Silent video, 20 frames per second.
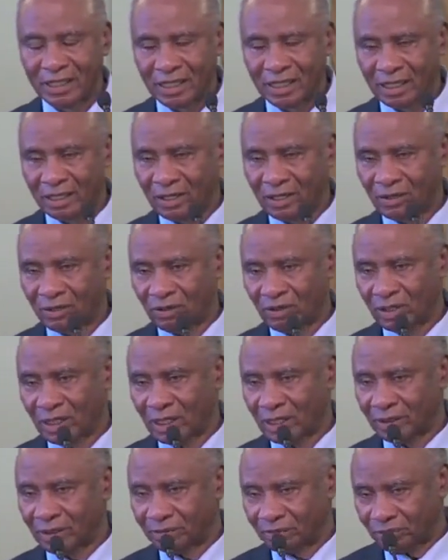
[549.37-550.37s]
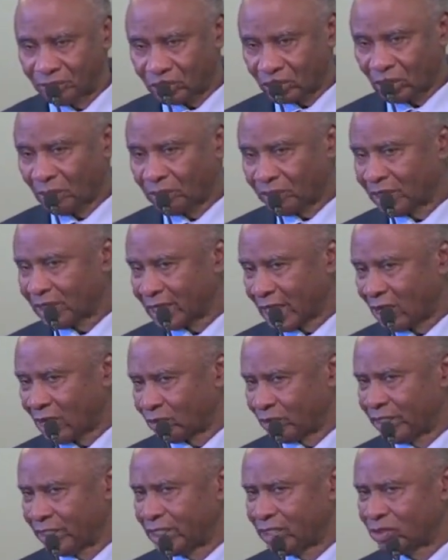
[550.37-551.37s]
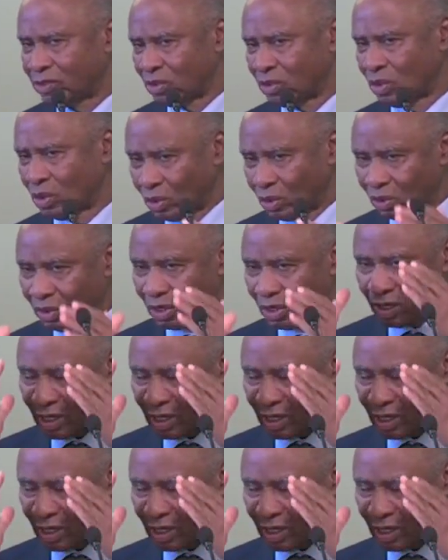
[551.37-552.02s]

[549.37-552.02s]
you know, um, something that we need to know